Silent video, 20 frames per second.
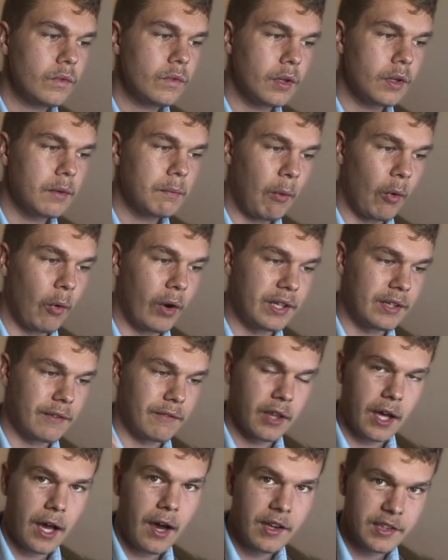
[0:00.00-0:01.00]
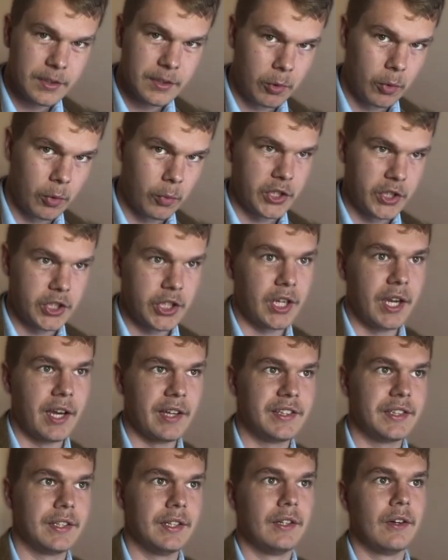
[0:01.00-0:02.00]
point of the gospel, which
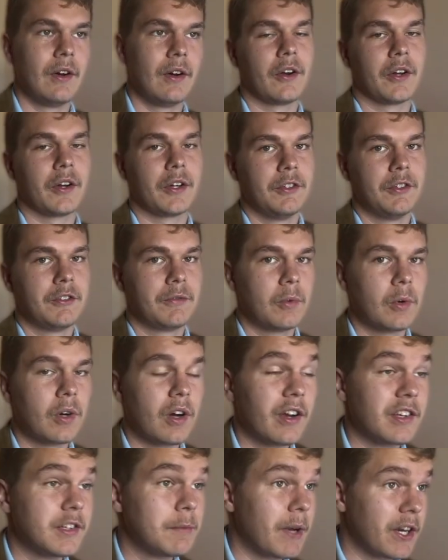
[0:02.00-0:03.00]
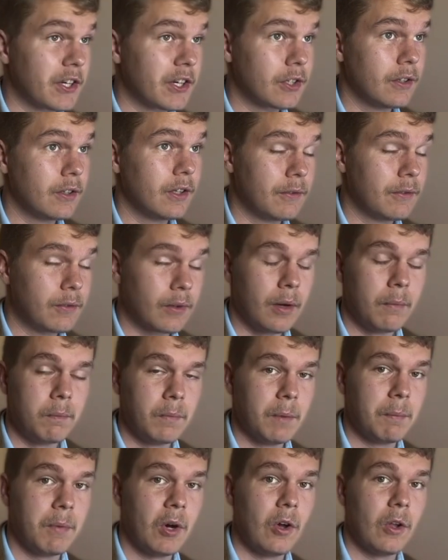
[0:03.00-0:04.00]
Augustine argues for, especially from
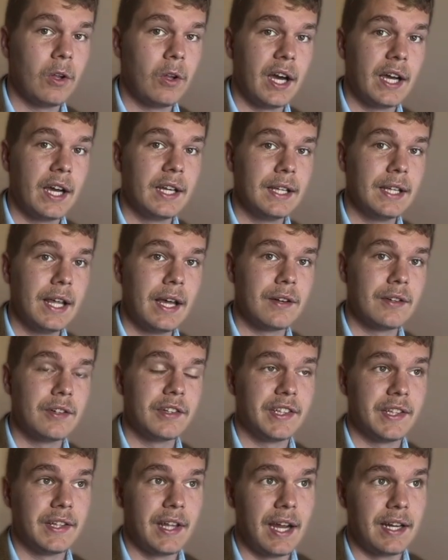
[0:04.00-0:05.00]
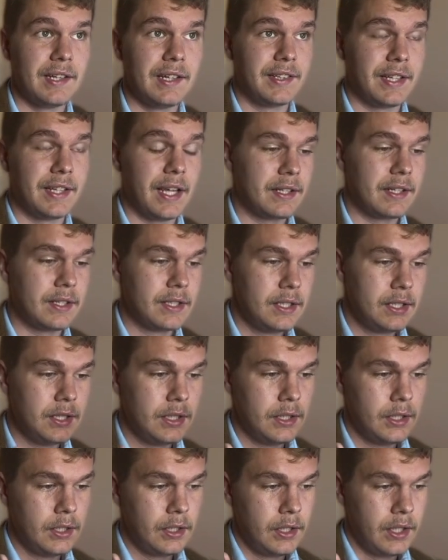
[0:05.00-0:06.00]
the Pauline letters, and that is that
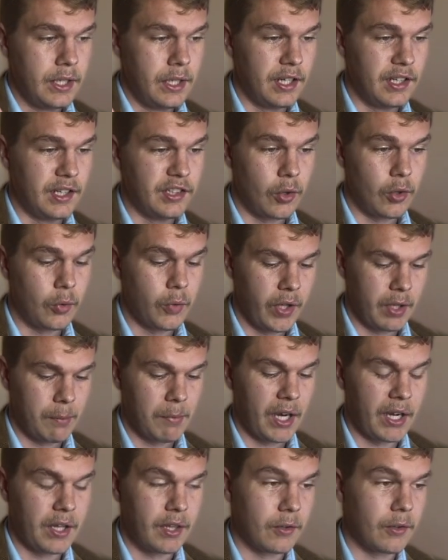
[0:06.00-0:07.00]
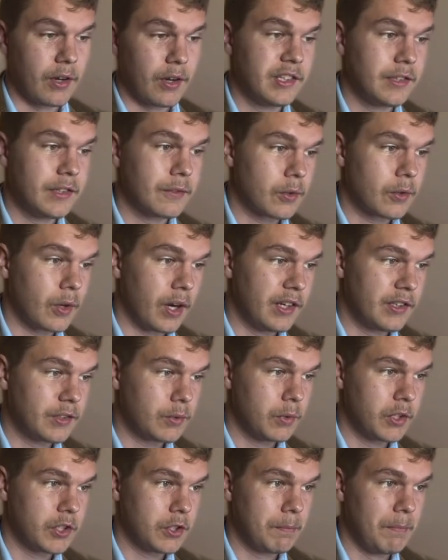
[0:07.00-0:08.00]
it is only by the grace of Christ
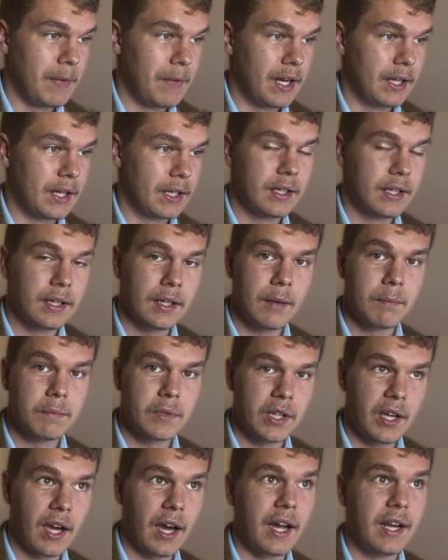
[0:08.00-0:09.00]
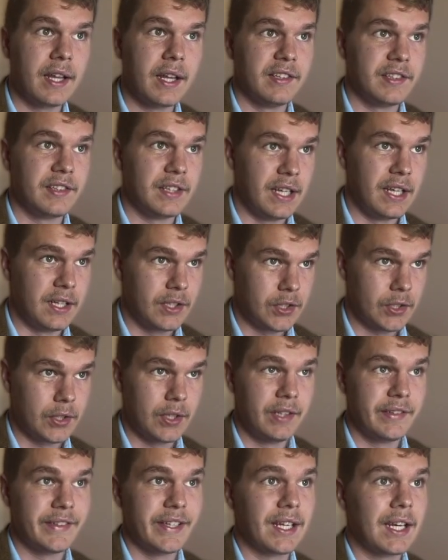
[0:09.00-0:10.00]
which man can come to God. His nature
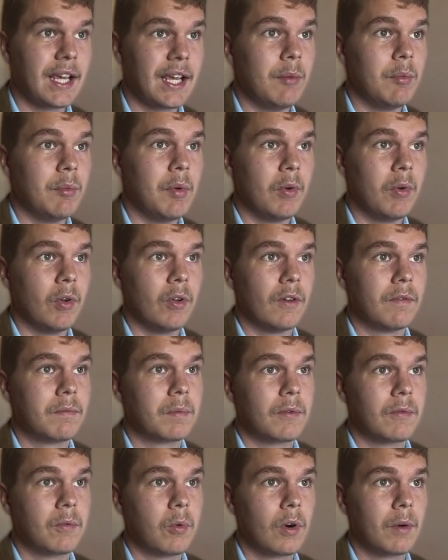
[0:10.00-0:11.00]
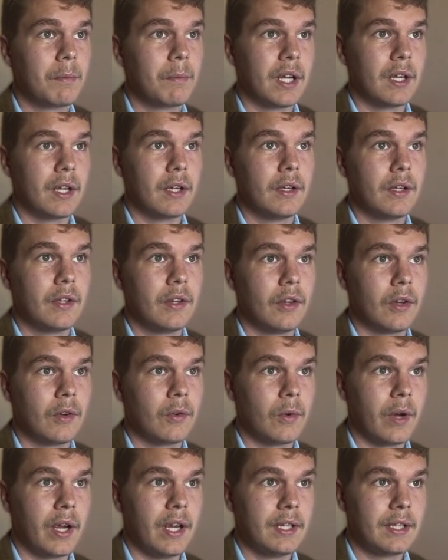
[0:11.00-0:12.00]
is incapable of performing the
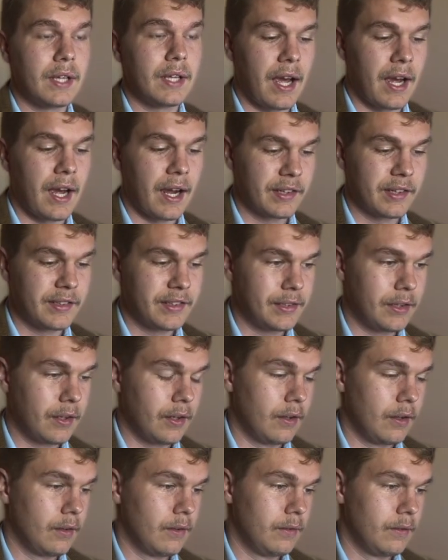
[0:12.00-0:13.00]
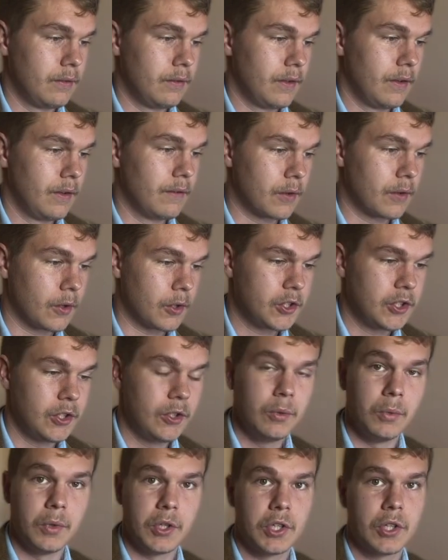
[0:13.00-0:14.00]
great acts of
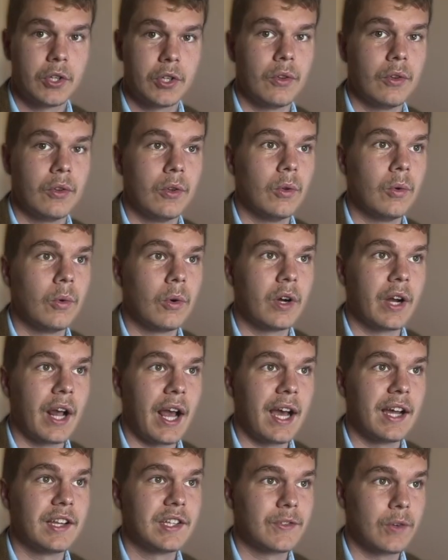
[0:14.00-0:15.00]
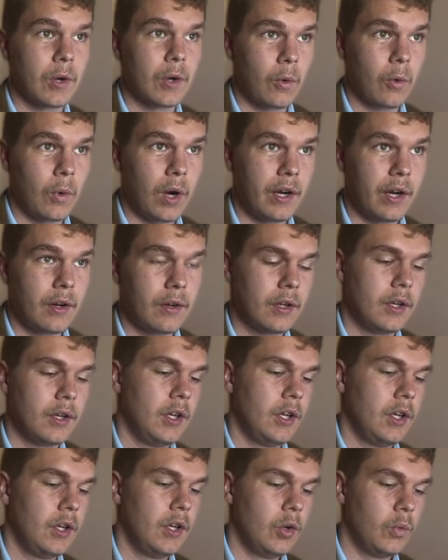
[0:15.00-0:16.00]
virtue which the Lord has required,
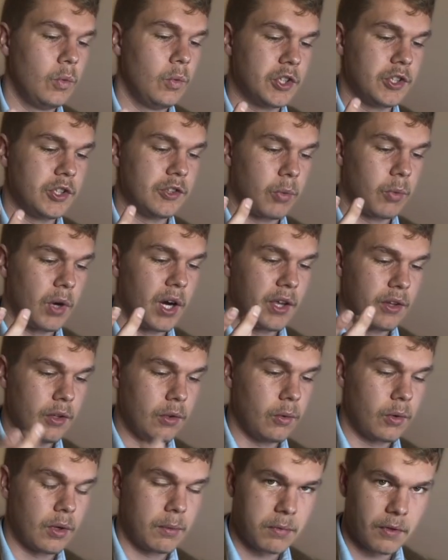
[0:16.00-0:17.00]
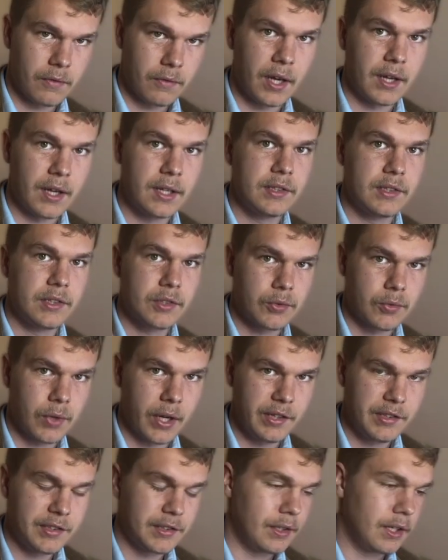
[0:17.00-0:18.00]
which is why the Lord provides
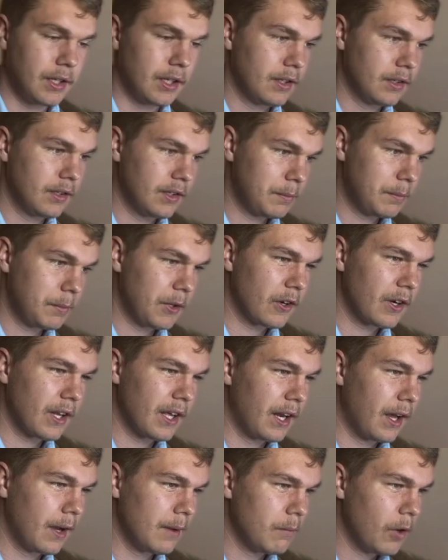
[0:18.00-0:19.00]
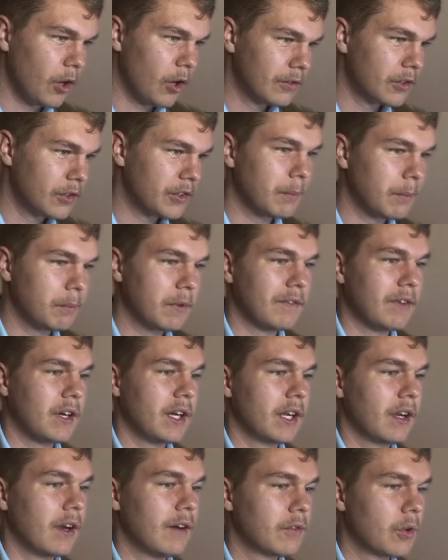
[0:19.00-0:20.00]
grace and the Spirit. And I'm
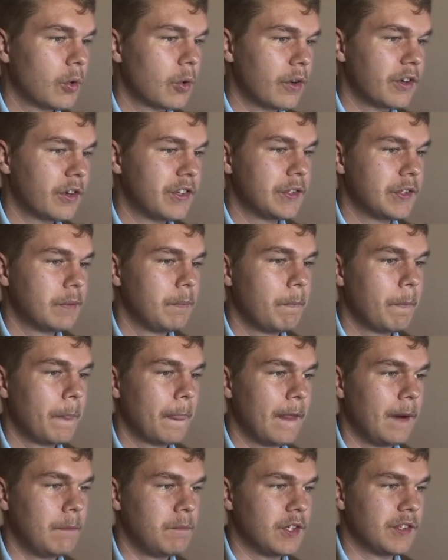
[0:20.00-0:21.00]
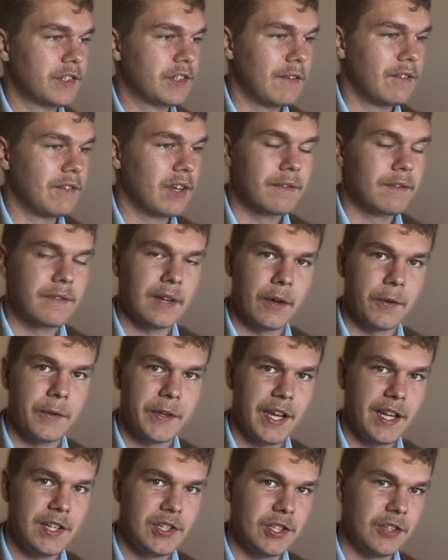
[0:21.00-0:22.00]
oversimplifying, of course. I'm just giving a
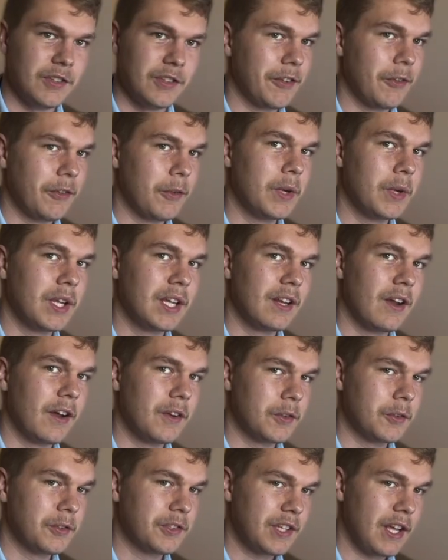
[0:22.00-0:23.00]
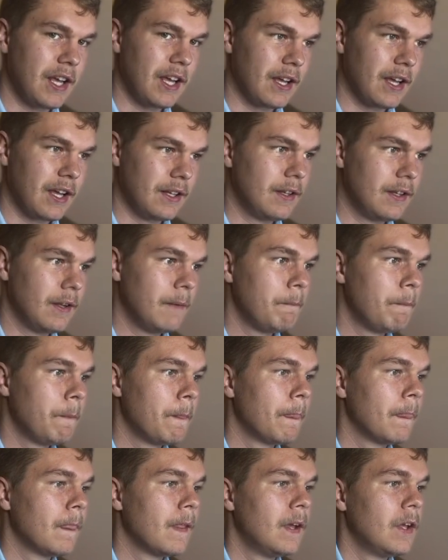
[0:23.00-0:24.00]
foundation so that we can understand
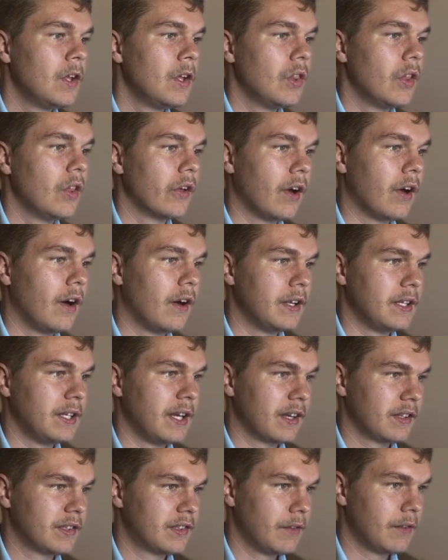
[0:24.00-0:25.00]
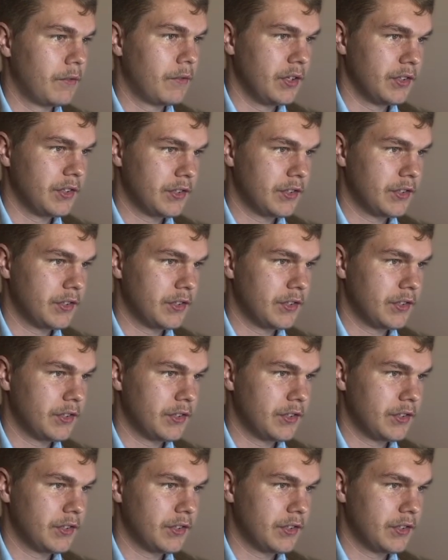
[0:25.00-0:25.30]
the context of this